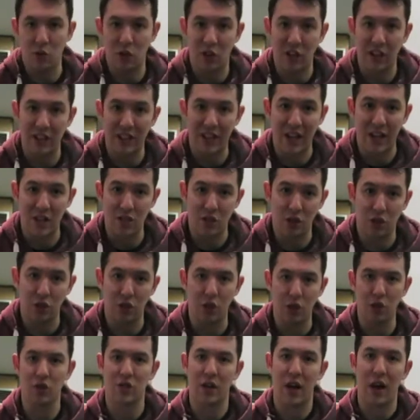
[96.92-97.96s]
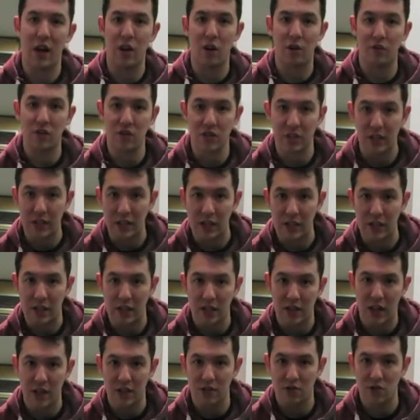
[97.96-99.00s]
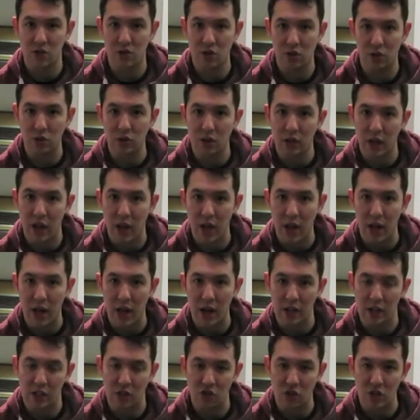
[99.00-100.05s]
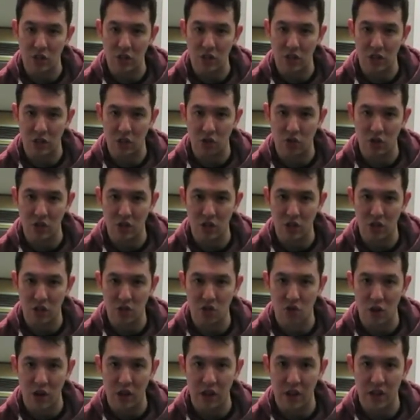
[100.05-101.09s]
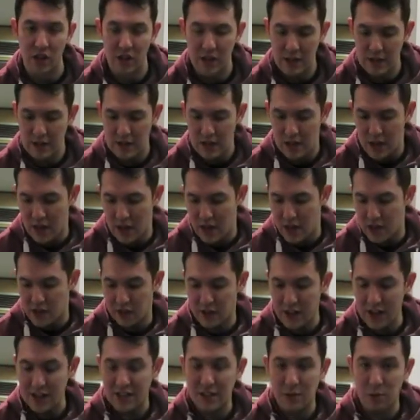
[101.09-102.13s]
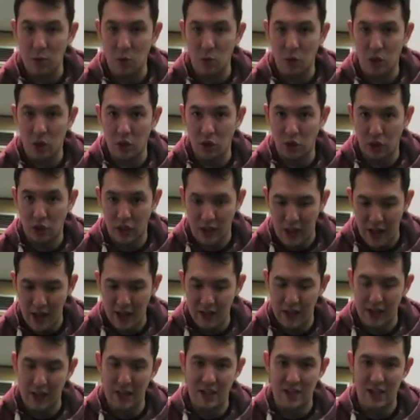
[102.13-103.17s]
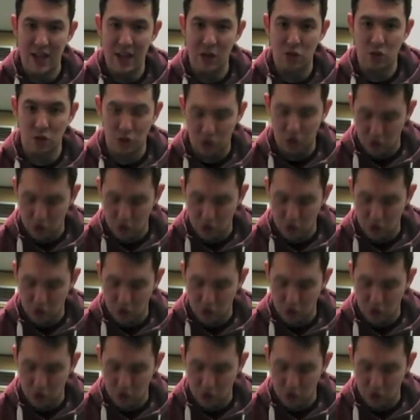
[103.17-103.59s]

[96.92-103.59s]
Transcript: we're gonna engage the glutes and obviously, as a result, uh, increase, increase our strength. The next thing we want to look at is the actual